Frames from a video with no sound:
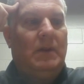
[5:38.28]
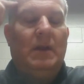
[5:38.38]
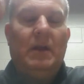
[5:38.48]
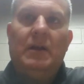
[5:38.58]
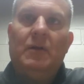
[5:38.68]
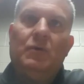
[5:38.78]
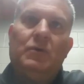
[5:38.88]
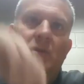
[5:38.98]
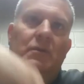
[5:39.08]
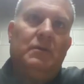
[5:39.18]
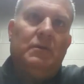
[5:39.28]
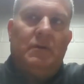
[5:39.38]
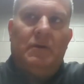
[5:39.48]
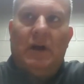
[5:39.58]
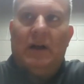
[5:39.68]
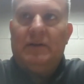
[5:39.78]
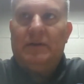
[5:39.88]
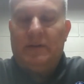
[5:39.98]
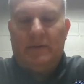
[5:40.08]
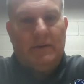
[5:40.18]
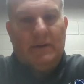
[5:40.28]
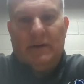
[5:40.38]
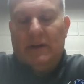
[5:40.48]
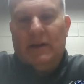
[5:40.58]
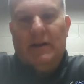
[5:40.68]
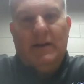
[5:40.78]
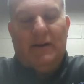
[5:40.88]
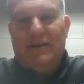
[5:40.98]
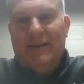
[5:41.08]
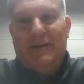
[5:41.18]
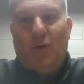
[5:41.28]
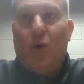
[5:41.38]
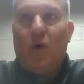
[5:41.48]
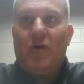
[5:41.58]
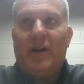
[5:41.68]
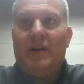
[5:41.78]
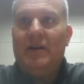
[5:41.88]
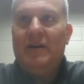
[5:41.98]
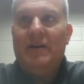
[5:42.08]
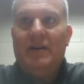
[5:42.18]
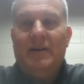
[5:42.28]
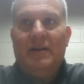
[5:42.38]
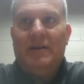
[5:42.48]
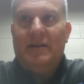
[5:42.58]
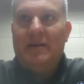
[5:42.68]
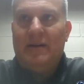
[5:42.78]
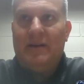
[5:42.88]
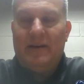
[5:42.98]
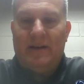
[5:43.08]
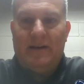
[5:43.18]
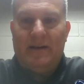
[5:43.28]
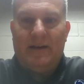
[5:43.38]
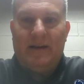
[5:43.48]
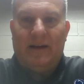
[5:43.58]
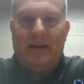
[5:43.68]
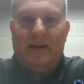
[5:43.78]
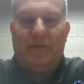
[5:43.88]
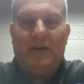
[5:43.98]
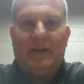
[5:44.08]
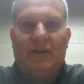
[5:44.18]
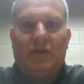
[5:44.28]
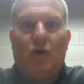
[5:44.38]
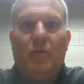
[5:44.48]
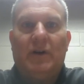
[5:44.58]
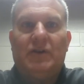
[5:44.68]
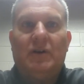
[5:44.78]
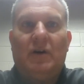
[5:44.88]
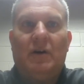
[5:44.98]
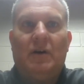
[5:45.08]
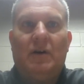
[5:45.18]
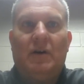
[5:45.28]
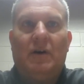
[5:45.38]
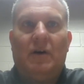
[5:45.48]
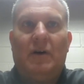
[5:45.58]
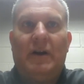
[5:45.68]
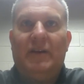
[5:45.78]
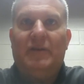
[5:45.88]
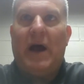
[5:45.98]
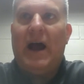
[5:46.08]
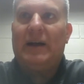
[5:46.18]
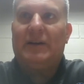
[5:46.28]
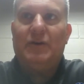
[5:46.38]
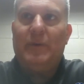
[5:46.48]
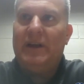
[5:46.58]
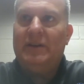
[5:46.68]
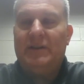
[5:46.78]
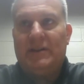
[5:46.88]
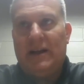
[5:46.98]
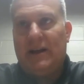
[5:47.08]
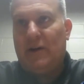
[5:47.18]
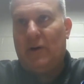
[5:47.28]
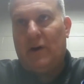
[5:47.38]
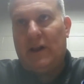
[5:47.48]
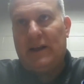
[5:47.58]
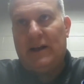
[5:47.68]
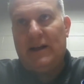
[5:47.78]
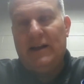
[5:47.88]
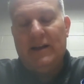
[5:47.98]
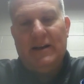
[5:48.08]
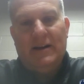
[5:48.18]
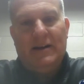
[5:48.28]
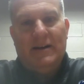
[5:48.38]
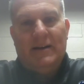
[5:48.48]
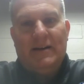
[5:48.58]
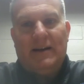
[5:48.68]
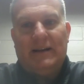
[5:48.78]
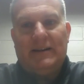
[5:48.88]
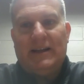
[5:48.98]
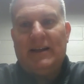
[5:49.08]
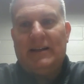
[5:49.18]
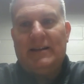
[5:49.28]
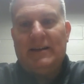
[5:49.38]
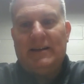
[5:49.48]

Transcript: Yeah, you know, John's he's a warrior. And I feel like there's so much on his back. I mean, he's just taking it all. I said it,